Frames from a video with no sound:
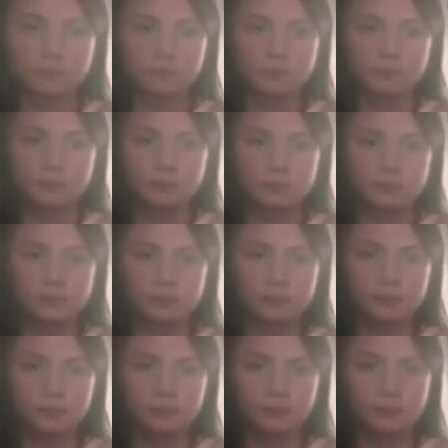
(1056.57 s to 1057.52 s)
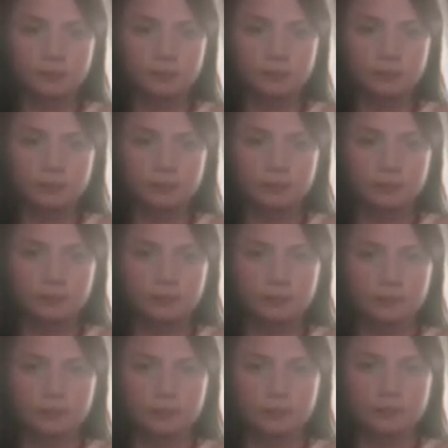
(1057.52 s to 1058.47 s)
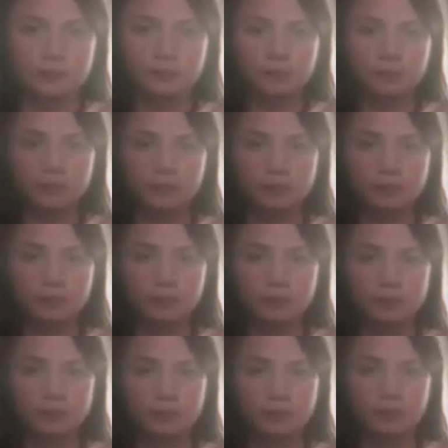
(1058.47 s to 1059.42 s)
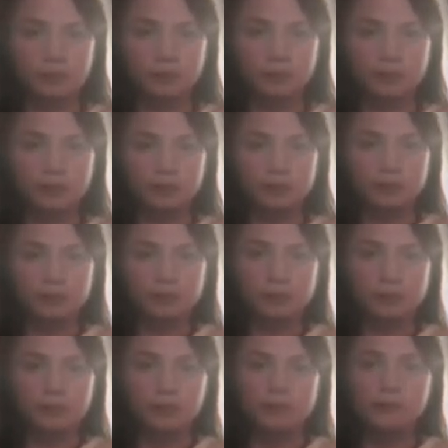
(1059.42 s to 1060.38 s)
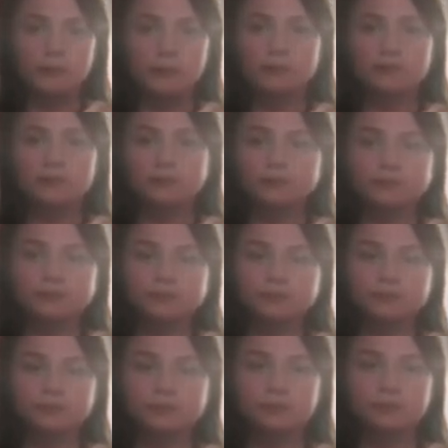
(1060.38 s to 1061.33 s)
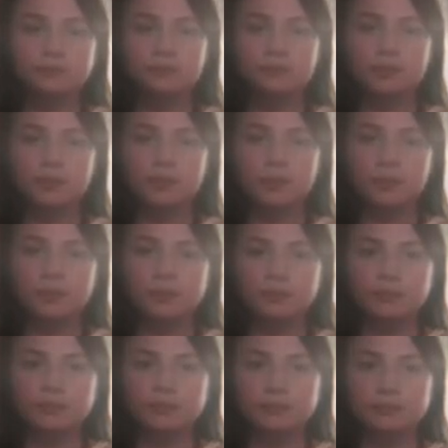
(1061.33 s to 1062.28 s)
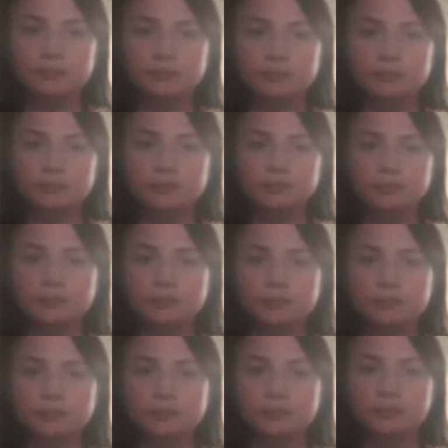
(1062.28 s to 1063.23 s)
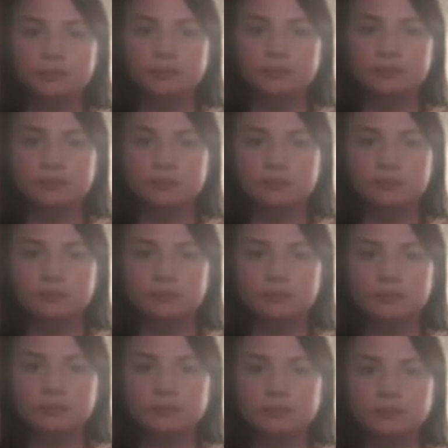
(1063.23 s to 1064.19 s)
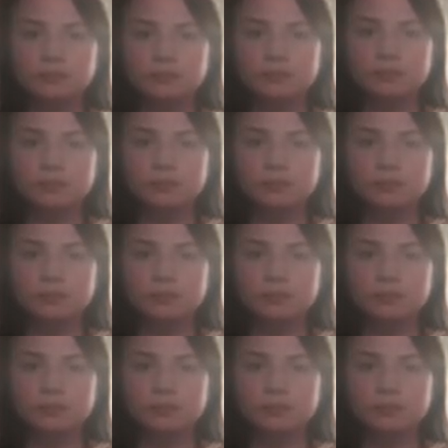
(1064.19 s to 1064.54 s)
[no speech]